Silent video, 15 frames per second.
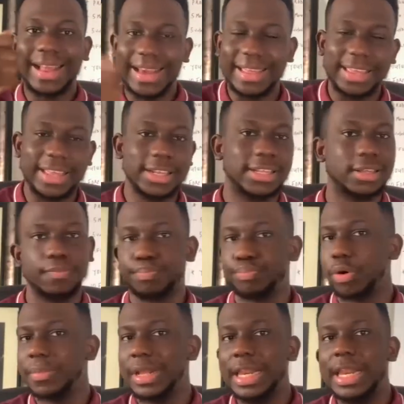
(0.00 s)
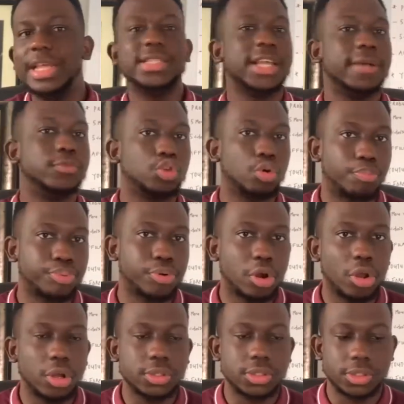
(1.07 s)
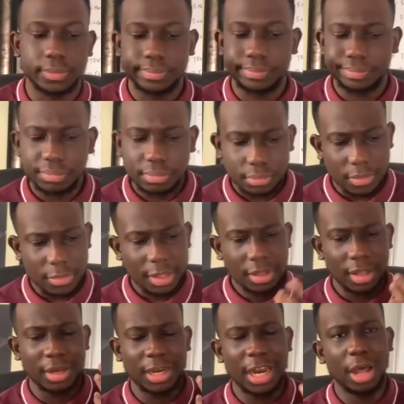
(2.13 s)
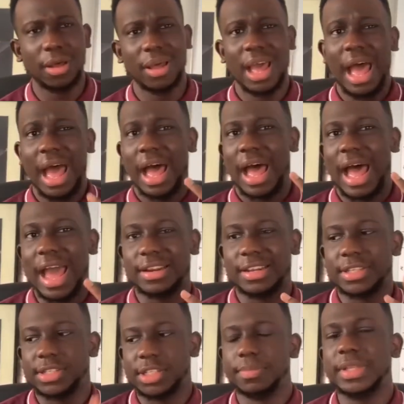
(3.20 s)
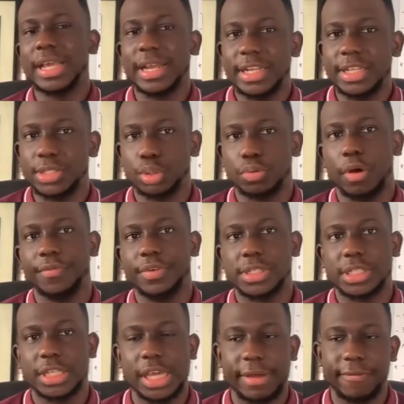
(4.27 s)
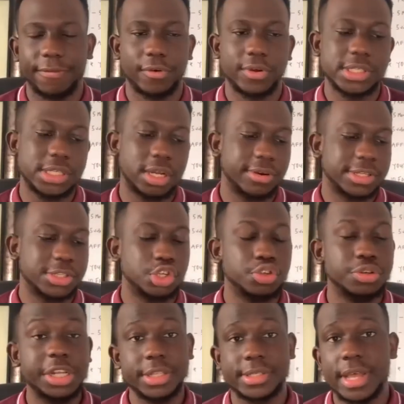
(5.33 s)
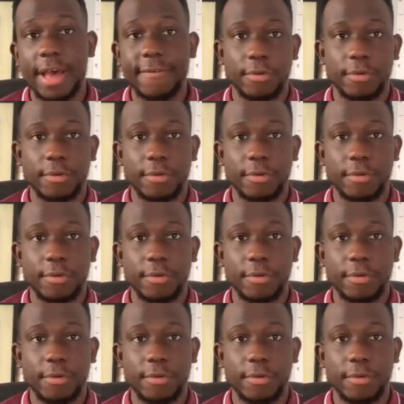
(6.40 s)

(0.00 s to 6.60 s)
click it, probably links them to a product. Now, there's something I need to obviously enforce here is you need to have